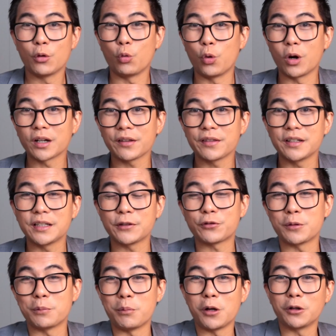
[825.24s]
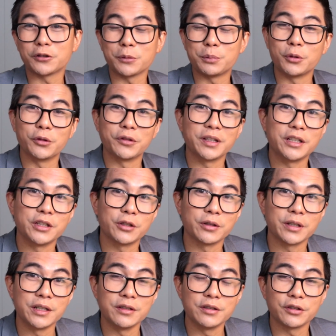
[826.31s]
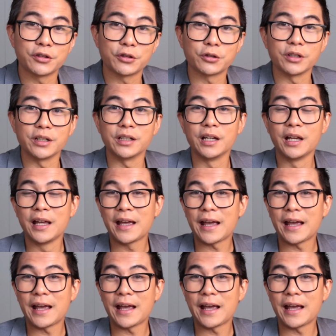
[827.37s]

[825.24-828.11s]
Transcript: what are the different multiples in your industry